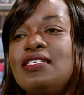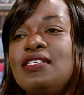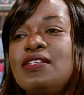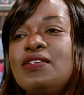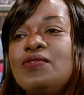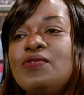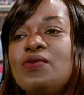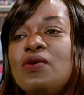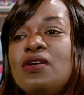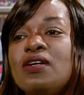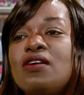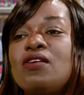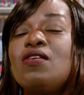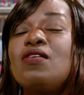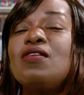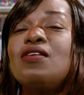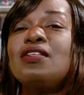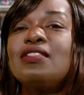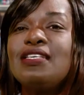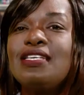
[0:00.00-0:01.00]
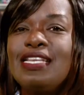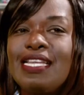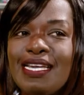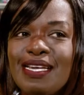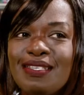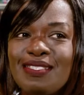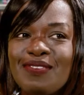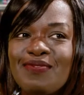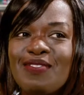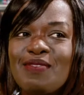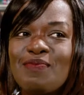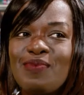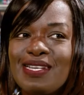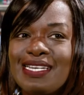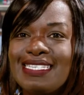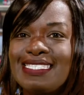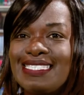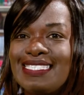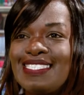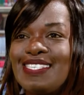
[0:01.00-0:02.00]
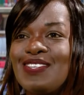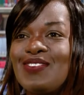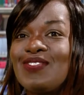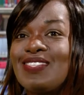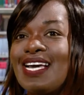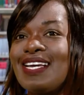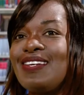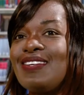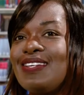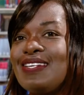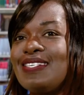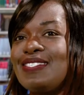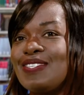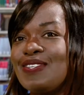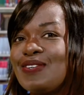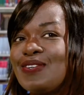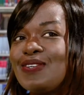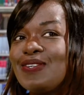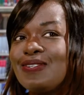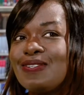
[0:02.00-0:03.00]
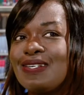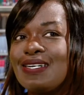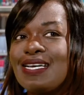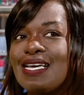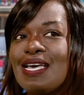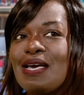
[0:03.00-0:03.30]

you or call the names of the places to you that you need to go.